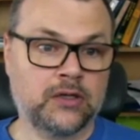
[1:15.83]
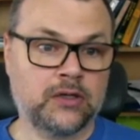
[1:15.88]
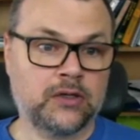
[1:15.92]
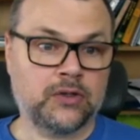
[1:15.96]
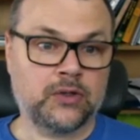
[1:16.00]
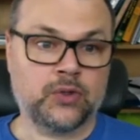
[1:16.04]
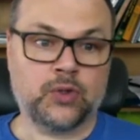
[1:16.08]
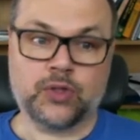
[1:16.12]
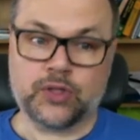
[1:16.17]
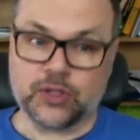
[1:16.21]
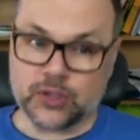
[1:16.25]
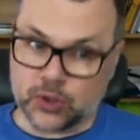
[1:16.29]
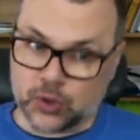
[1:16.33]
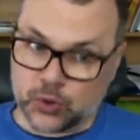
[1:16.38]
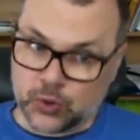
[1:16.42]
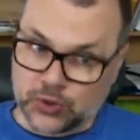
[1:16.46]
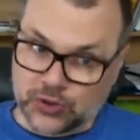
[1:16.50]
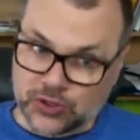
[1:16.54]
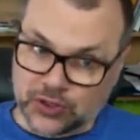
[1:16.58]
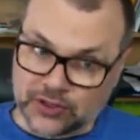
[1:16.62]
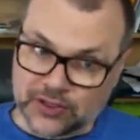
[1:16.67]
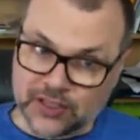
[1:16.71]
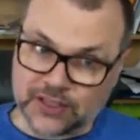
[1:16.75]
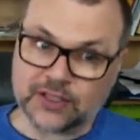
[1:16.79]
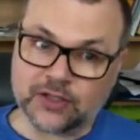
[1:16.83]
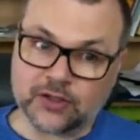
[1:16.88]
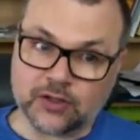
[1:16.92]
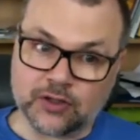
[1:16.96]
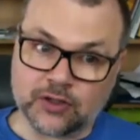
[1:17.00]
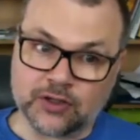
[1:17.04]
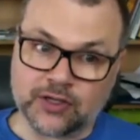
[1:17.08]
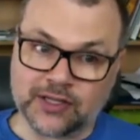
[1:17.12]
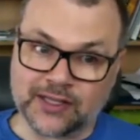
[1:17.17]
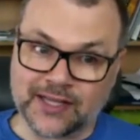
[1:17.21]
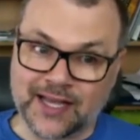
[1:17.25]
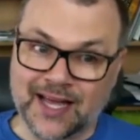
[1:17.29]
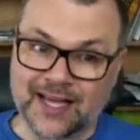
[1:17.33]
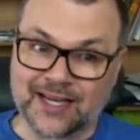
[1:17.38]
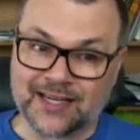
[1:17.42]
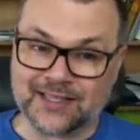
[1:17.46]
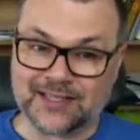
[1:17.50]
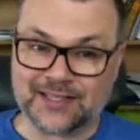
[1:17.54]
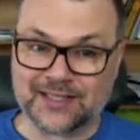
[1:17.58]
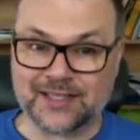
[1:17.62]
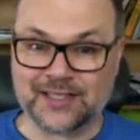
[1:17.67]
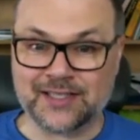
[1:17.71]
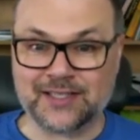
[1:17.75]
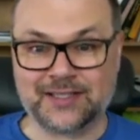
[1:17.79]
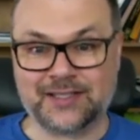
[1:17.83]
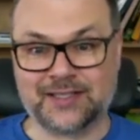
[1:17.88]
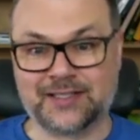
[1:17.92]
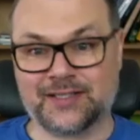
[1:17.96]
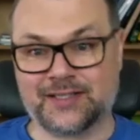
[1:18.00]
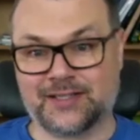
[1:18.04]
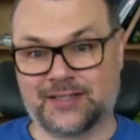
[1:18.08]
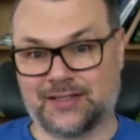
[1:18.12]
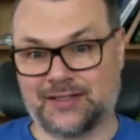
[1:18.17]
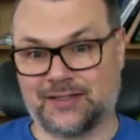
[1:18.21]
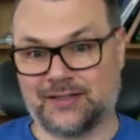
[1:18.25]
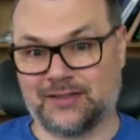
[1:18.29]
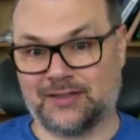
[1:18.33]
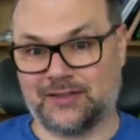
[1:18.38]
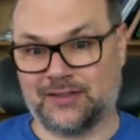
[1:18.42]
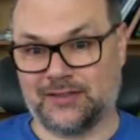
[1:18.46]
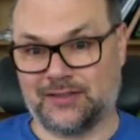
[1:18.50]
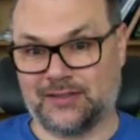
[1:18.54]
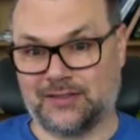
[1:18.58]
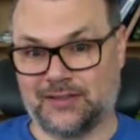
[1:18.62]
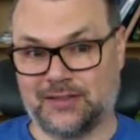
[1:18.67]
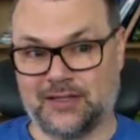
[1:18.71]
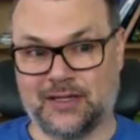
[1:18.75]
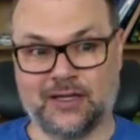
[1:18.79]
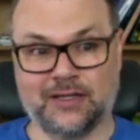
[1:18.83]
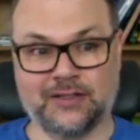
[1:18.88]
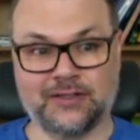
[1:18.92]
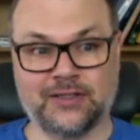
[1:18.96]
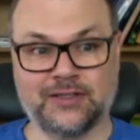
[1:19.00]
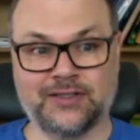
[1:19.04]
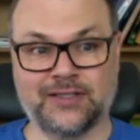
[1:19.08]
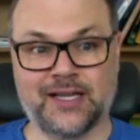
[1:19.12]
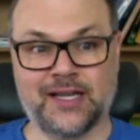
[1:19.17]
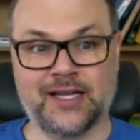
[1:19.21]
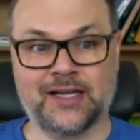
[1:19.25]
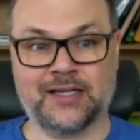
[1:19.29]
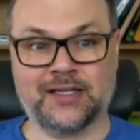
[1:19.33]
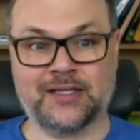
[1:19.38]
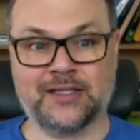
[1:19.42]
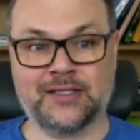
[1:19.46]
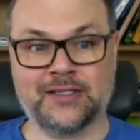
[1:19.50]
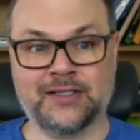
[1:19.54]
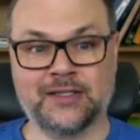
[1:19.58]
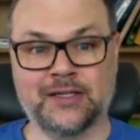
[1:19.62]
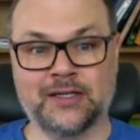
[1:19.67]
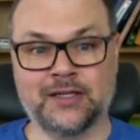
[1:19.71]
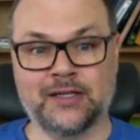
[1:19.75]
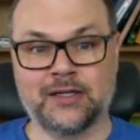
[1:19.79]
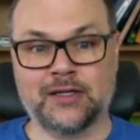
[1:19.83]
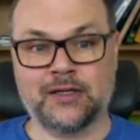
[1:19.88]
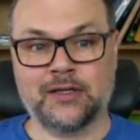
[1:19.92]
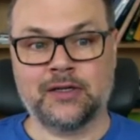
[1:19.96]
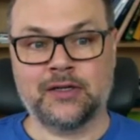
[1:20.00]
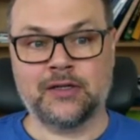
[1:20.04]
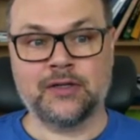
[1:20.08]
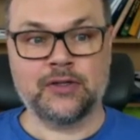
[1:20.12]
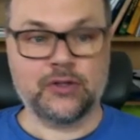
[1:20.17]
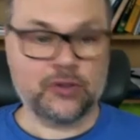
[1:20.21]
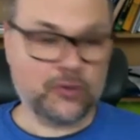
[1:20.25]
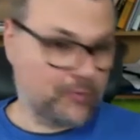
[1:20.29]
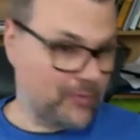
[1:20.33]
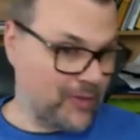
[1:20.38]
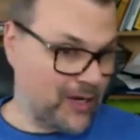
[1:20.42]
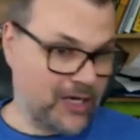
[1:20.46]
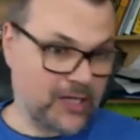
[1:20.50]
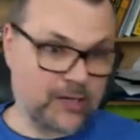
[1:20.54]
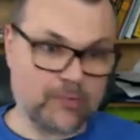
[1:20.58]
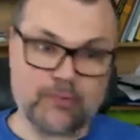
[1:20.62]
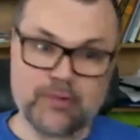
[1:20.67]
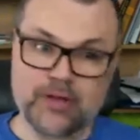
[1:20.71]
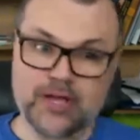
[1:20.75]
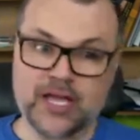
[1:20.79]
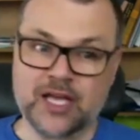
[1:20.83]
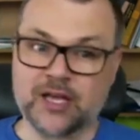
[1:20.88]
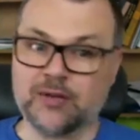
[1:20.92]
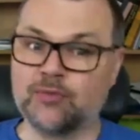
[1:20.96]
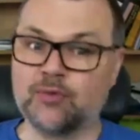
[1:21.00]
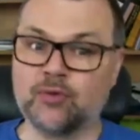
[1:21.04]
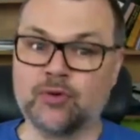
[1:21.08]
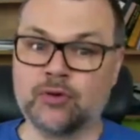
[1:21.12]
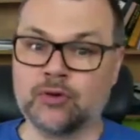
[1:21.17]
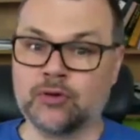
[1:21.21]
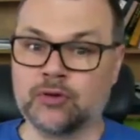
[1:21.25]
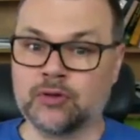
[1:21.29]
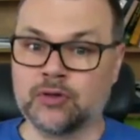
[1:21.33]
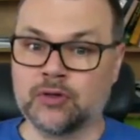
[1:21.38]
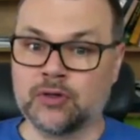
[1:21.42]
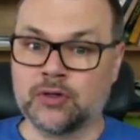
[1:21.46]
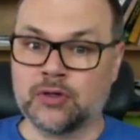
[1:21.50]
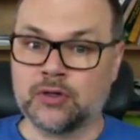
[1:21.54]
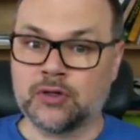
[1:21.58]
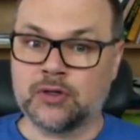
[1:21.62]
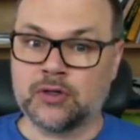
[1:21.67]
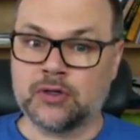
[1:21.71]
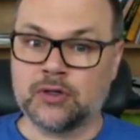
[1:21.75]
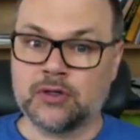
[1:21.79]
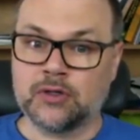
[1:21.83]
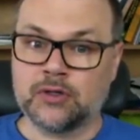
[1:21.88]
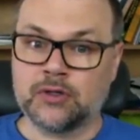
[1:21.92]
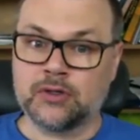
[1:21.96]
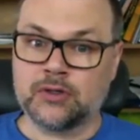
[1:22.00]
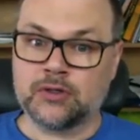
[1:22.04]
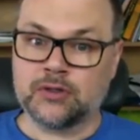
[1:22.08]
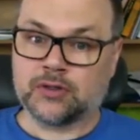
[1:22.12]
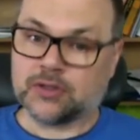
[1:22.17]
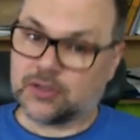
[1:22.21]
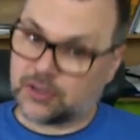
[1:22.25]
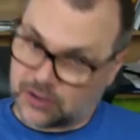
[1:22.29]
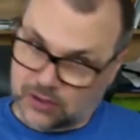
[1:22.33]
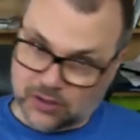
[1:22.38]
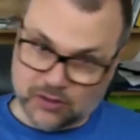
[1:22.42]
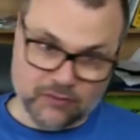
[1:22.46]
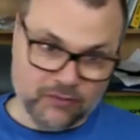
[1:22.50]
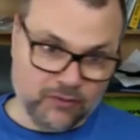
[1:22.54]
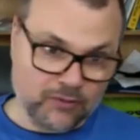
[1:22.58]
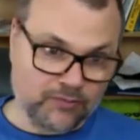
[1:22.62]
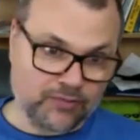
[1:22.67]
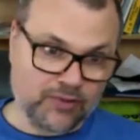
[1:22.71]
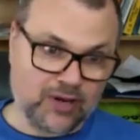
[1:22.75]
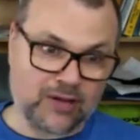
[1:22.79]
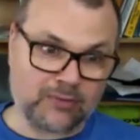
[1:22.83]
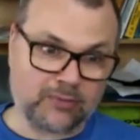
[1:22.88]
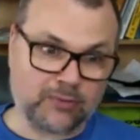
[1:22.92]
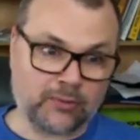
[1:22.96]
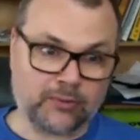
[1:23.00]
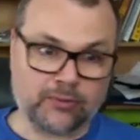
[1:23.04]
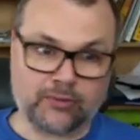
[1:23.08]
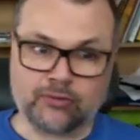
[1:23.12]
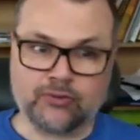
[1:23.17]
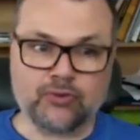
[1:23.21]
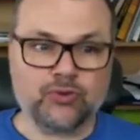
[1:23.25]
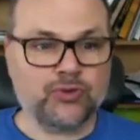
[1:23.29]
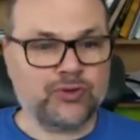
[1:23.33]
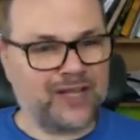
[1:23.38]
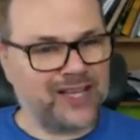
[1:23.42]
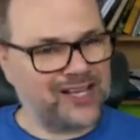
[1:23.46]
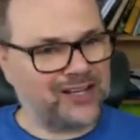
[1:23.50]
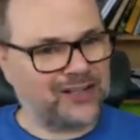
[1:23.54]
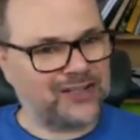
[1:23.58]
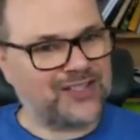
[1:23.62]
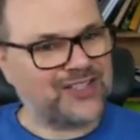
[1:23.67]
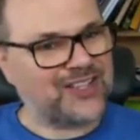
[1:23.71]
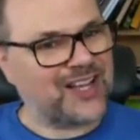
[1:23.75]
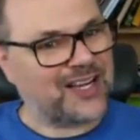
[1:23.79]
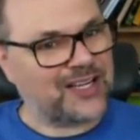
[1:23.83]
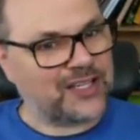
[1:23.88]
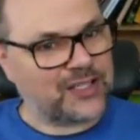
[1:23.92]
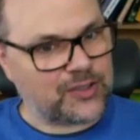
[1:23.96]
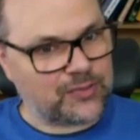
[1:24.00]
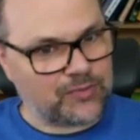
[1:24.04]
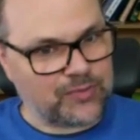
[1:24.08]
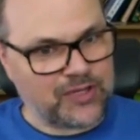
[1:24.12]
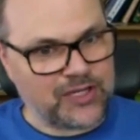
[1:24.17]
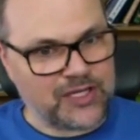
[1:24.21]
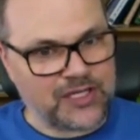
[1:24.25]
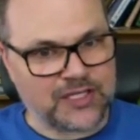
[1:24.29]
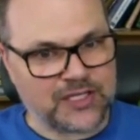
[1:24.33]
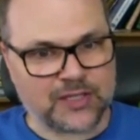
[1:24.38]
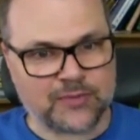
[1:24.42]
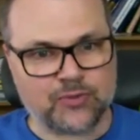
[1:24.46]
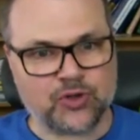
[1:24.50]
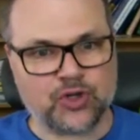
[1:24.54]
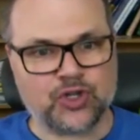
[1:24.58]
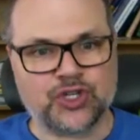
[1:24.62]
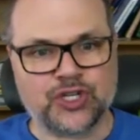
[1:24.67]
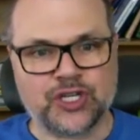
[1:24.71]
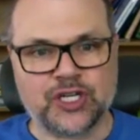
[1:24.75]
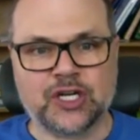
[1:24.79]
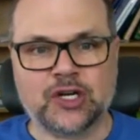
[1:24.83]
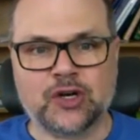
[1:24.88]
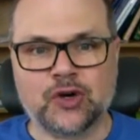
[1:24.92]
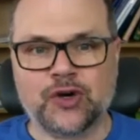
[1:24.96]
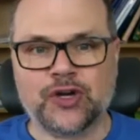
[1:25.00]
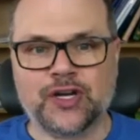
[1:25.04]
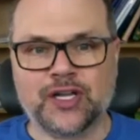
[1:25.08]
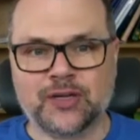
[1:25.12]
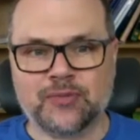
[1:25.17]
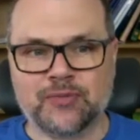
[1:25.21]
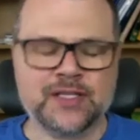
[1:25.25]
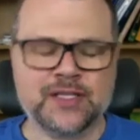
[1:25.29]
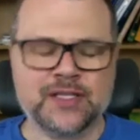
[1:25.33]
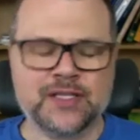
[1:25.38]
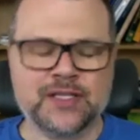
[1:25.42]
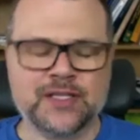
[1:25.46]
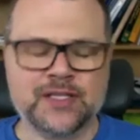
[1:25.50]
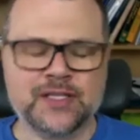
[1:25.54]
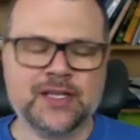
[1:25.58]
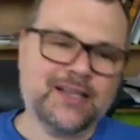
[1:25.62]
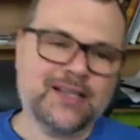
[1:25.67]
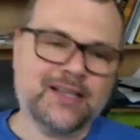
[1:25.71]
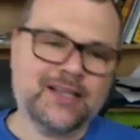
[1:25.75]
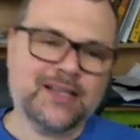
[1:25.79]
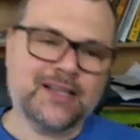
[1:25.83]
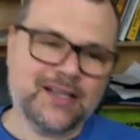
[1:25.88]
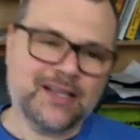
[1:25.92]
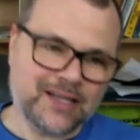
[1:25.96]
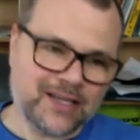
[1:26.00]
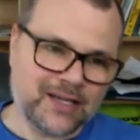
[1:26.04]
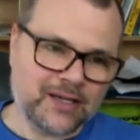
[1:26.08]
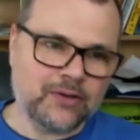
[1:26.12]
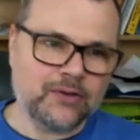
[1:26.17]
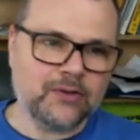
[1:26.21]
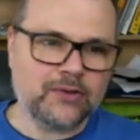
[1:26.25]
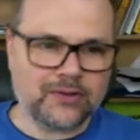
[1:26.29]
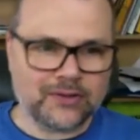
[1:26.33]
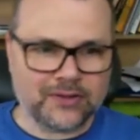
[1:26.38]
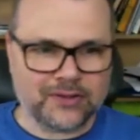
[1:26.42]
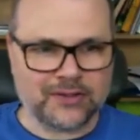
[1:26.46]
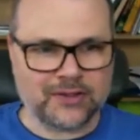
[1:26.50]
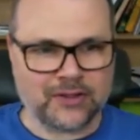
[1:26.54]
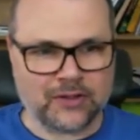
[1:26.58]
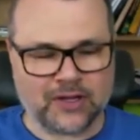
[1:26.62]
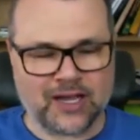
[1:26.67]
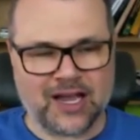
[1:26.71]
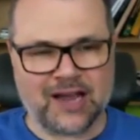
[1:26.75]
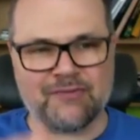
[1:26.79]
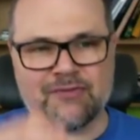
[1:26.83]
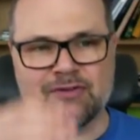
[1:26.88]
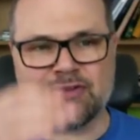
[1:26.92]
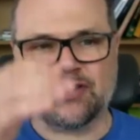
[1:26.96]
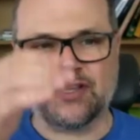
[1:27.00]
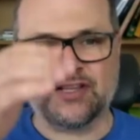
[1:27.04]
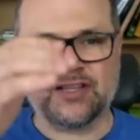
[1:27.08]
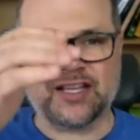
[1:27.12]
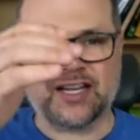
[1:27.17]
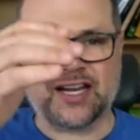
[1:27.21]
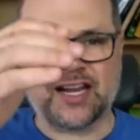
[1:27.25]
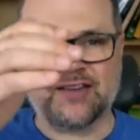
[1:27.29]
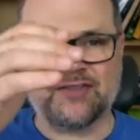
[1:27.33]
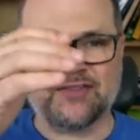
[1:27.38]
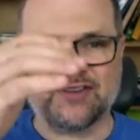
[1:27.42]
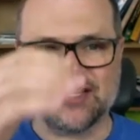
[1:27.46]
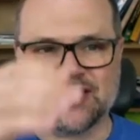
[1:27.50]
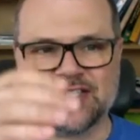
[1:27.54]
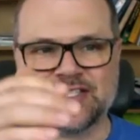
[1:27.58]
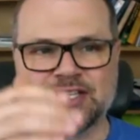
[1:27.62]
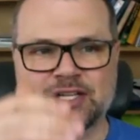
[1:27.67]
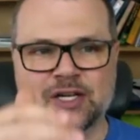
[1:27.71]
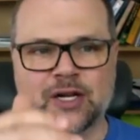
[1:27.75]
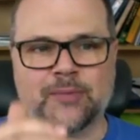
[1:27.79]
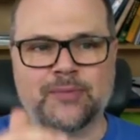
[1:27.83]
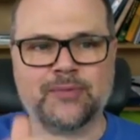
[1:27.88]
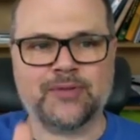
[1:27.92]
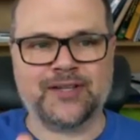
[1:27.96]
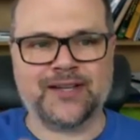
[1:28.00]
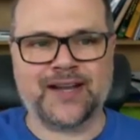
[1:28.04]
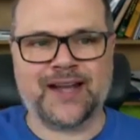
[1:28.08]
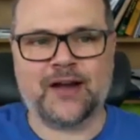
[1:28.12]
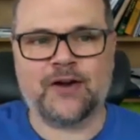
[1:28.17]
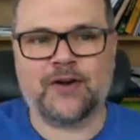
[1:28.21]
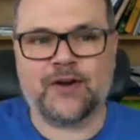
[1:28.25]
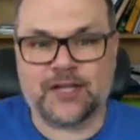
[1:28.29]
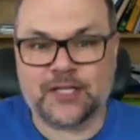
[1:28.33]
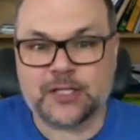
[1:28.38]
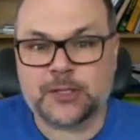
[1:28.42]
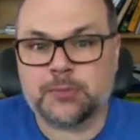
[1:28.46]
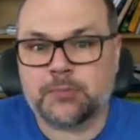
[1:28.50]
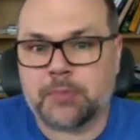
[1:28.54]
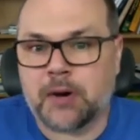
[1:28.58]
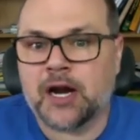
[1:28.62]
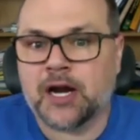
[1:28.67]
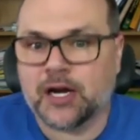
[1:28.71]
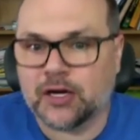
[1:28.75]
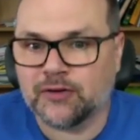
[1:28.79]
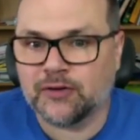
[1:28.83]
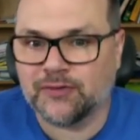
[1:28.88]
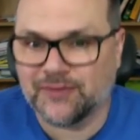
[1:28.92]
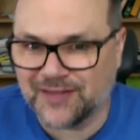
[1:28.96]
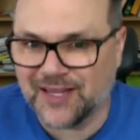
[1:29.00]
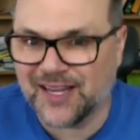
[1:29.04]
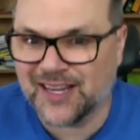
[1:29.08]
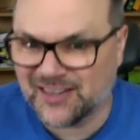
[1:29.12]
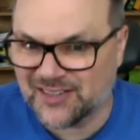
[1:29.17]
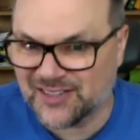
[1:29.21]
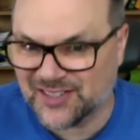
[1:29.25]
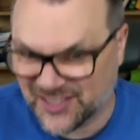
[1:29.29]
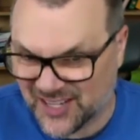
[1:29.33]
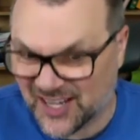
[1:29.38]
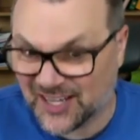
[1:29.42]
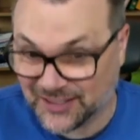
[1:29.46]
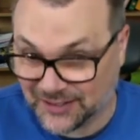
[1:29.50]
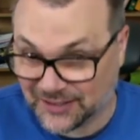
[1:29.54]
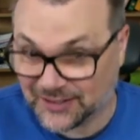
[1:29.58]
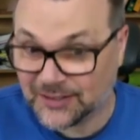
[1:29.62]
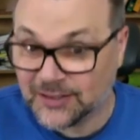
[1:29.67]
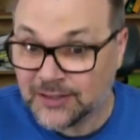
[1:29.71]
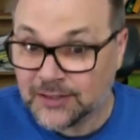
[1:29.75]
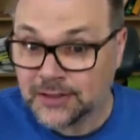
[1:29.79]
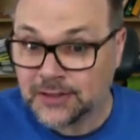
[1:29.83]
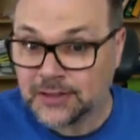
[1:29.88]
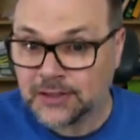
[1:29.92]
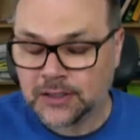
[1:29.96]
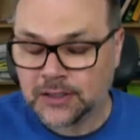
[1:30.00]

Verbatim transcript: You can do statistical analysis on the data. You might be able to solve the problem through data science means and machine learning means. Eh, look, everything that I've listed up to now is part of data science.